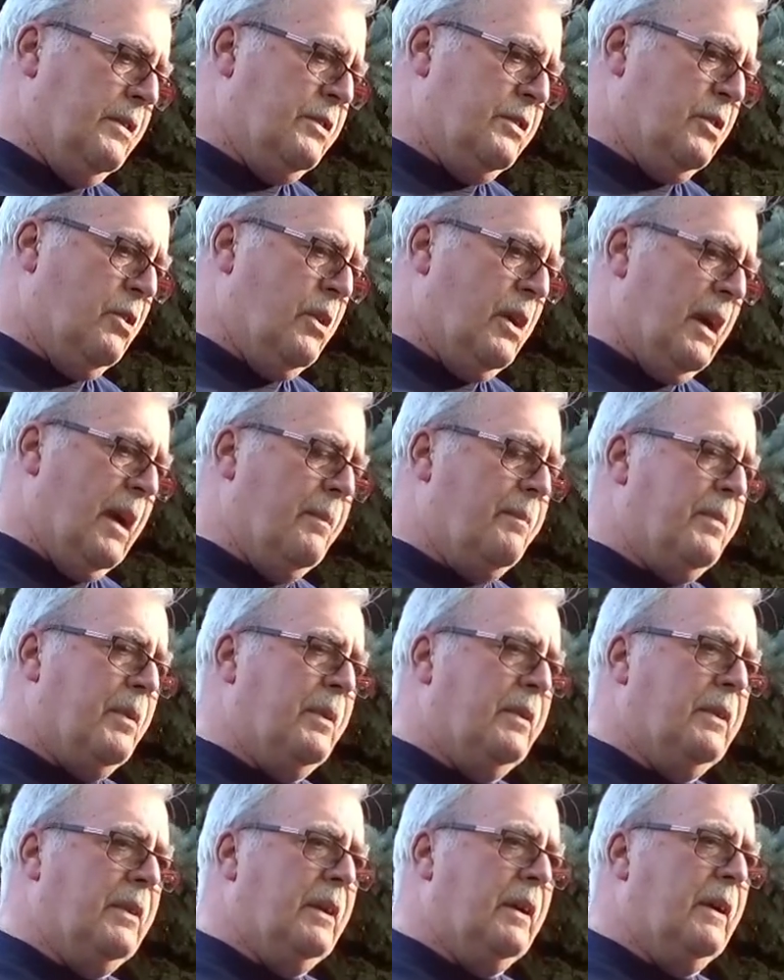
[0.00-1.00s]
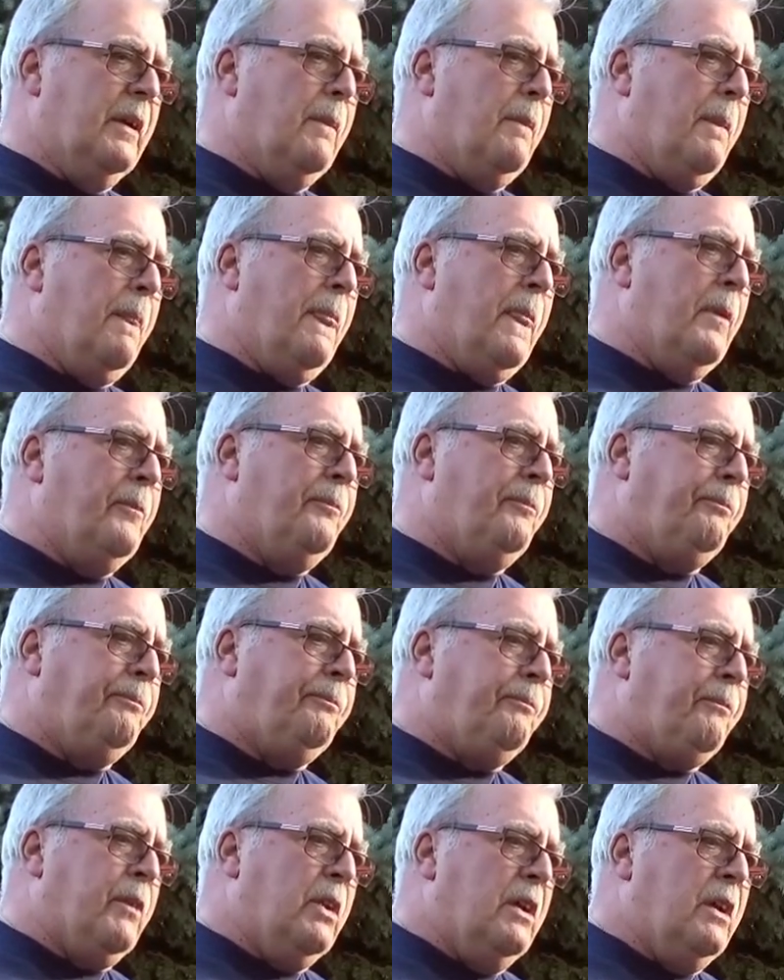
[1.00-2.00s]
so happened,
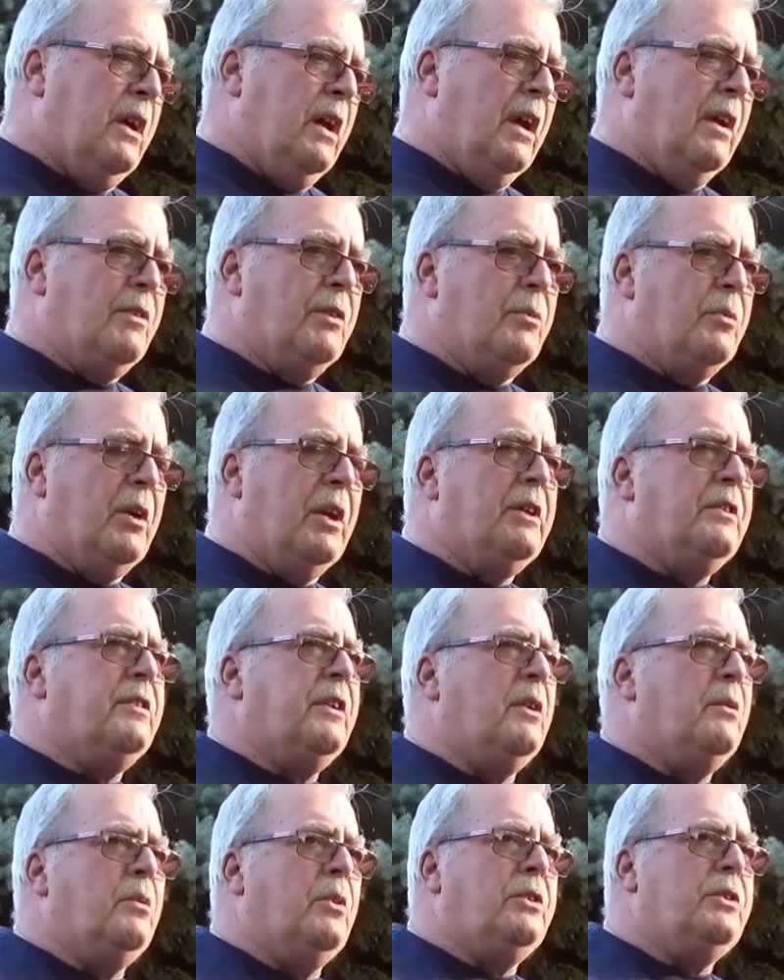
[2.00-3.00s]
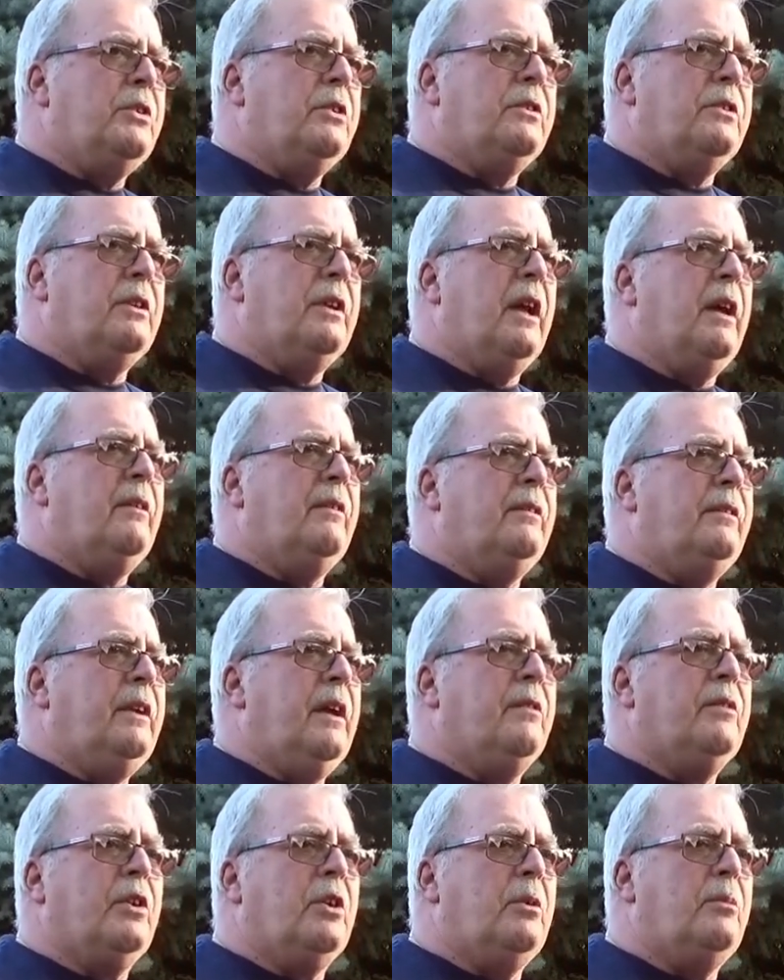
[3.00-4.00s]
everybody said, well, you're
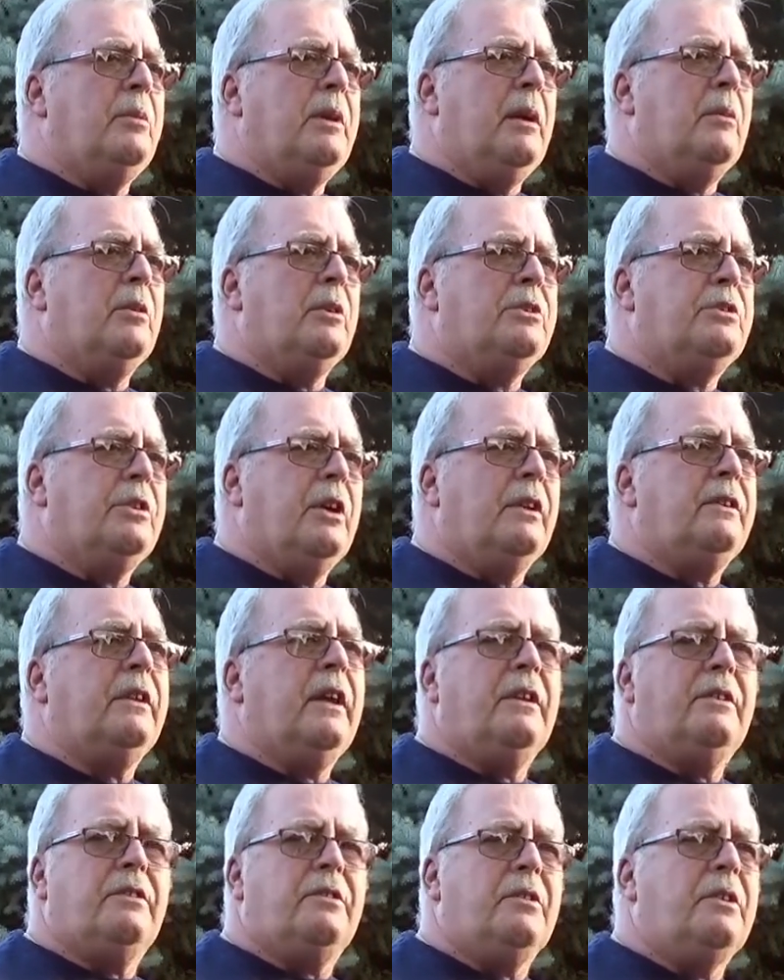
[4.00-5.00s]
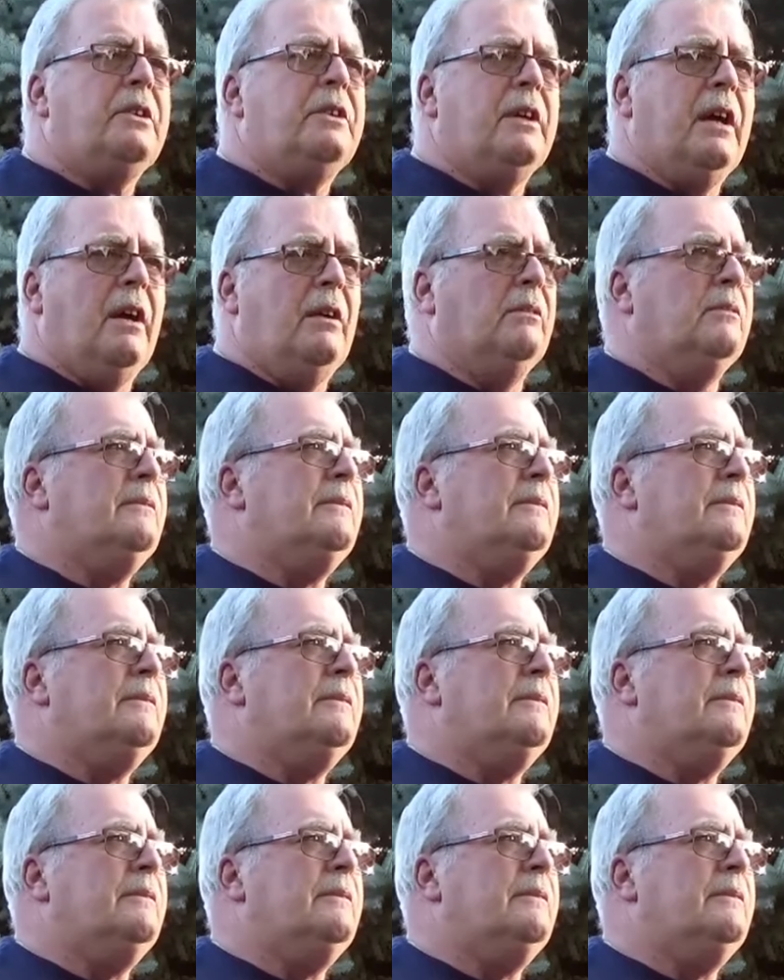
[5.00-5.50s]
never going to be able to shut that street down.